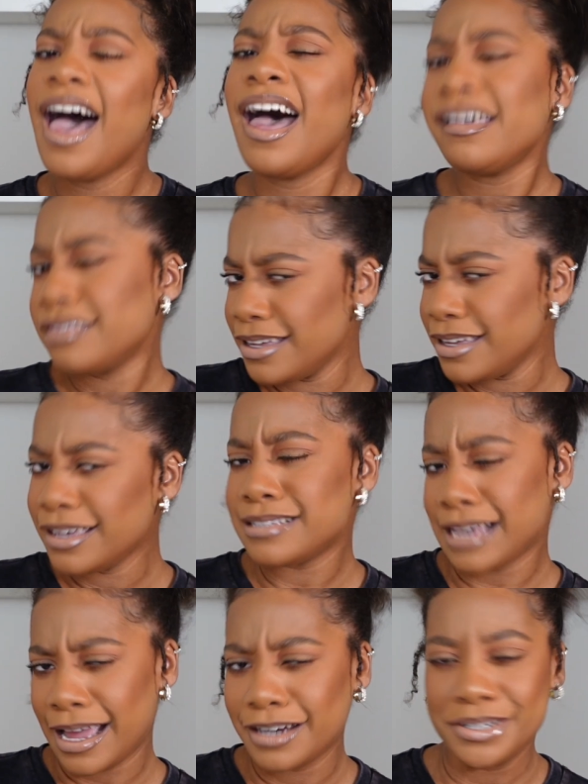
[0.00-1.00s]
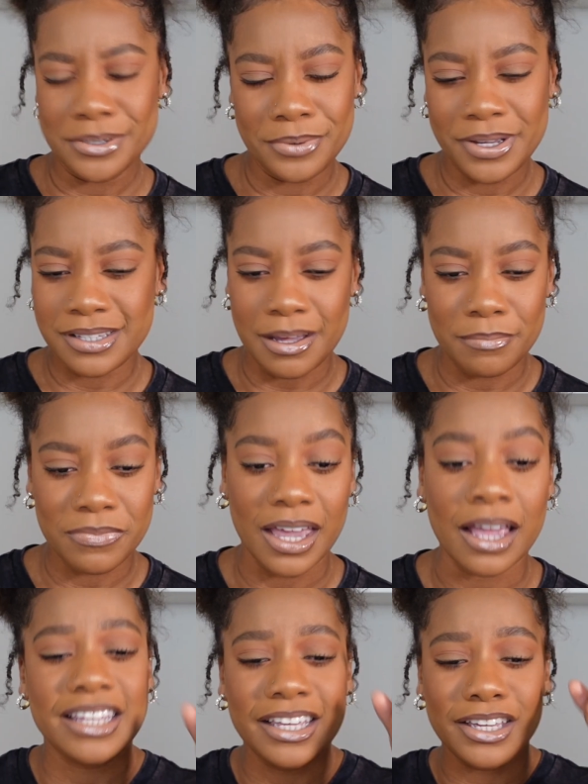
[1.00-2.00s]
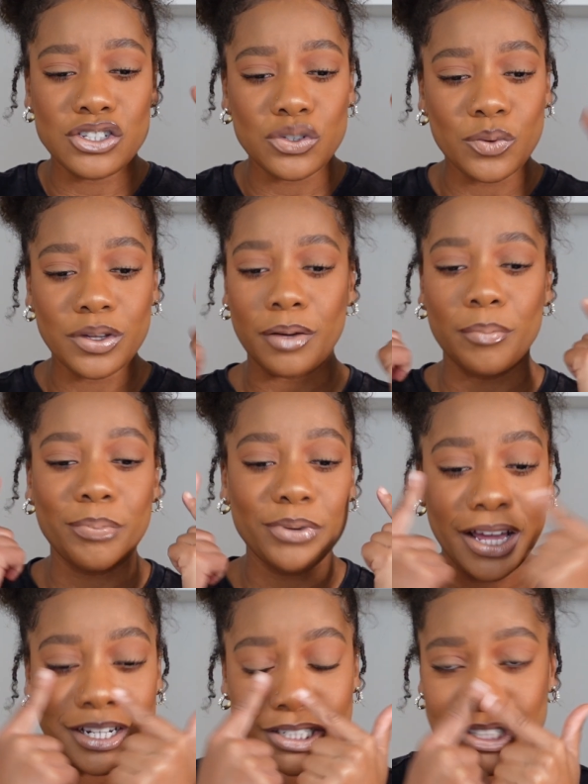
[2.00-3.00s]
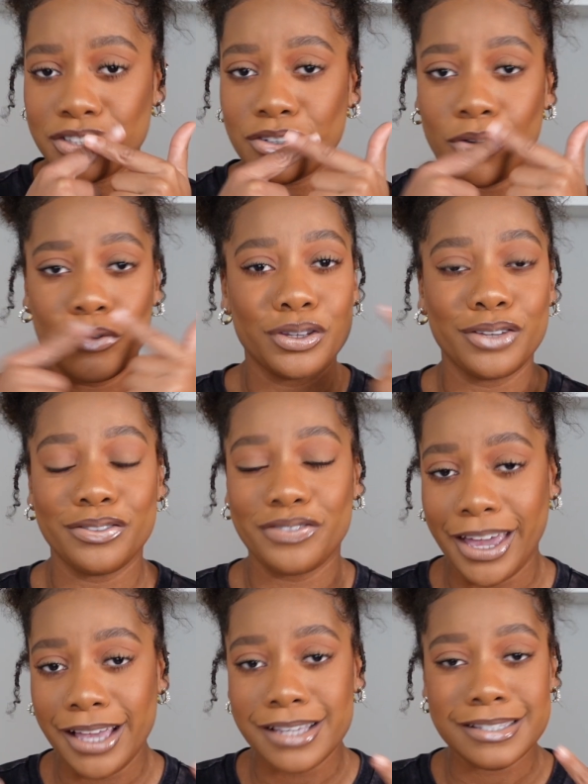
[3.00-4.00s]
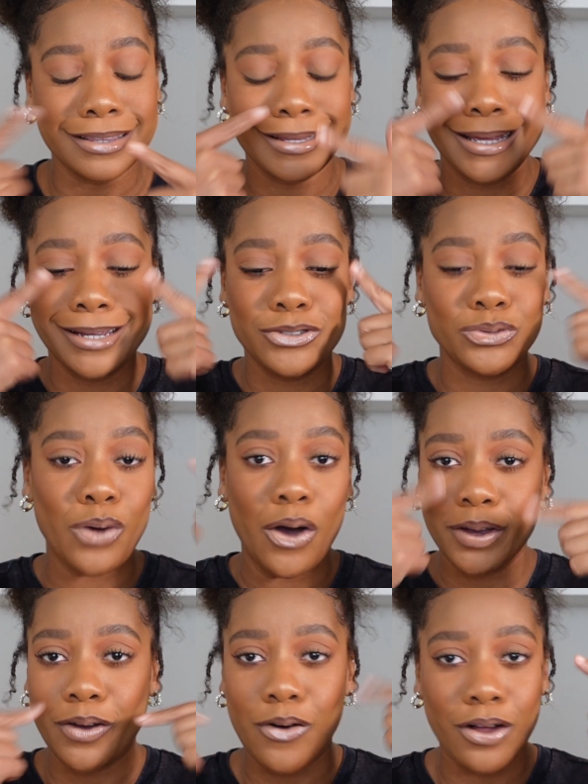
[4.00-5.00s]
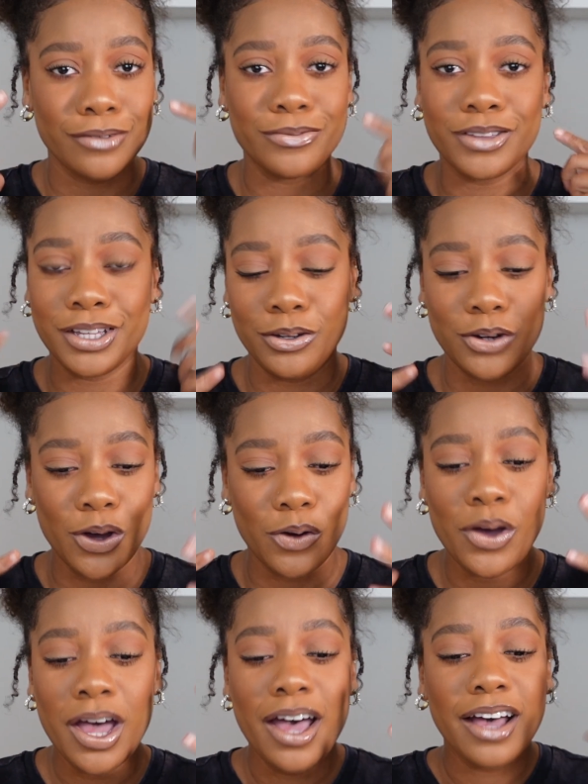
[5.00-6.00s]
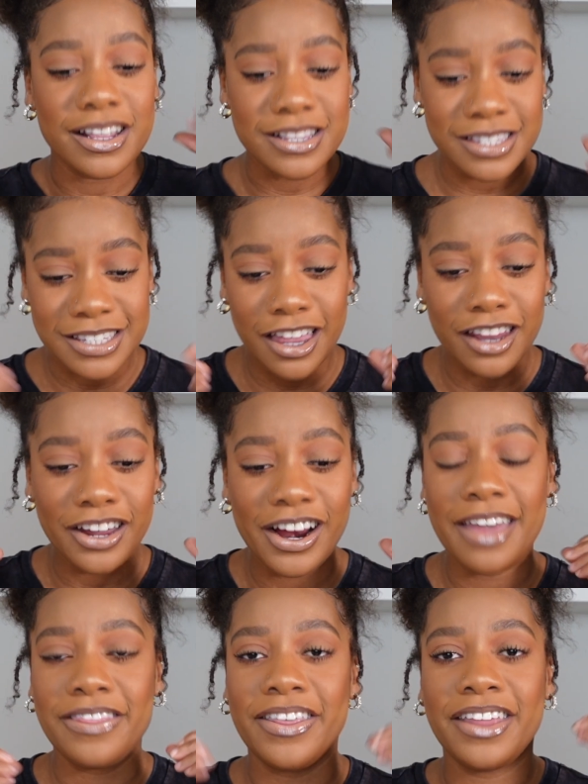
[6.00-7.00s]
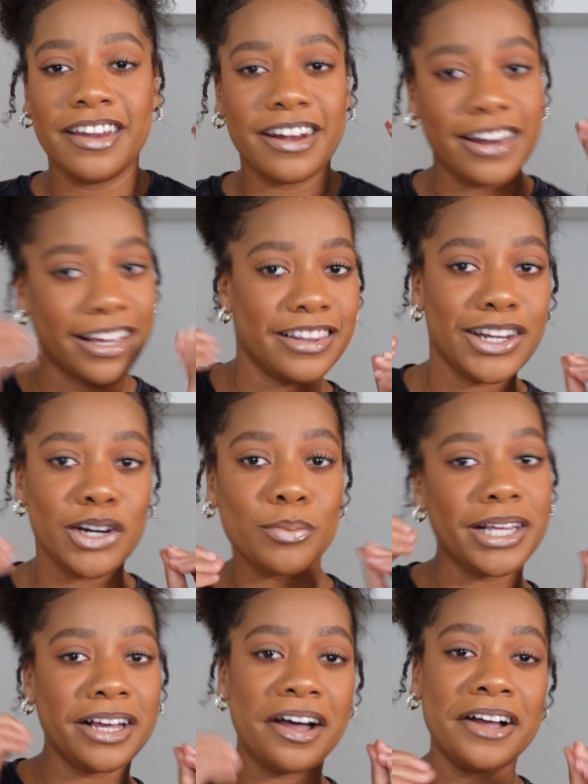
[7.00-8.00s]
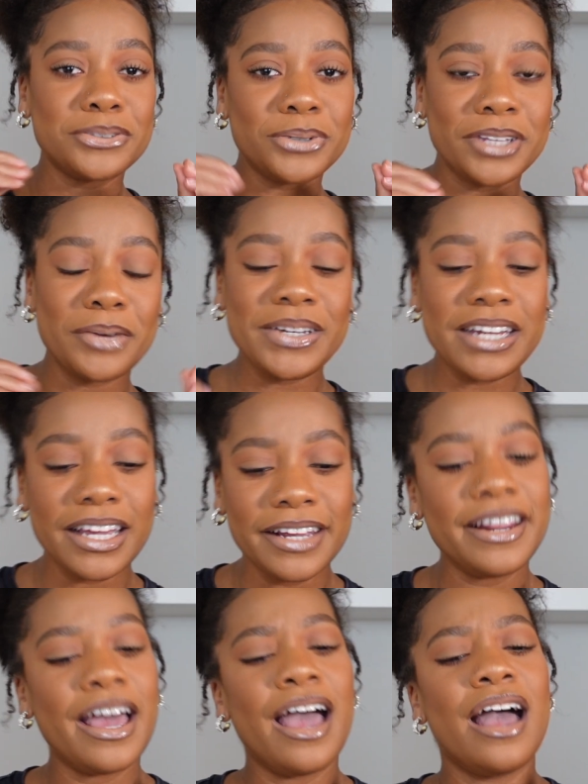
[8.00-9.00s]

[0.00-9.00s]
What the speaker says: I think it's kind of doing something. Doing the blush over the face and then drawing all of the, you know, concealer and then the like little bitty contour that we did,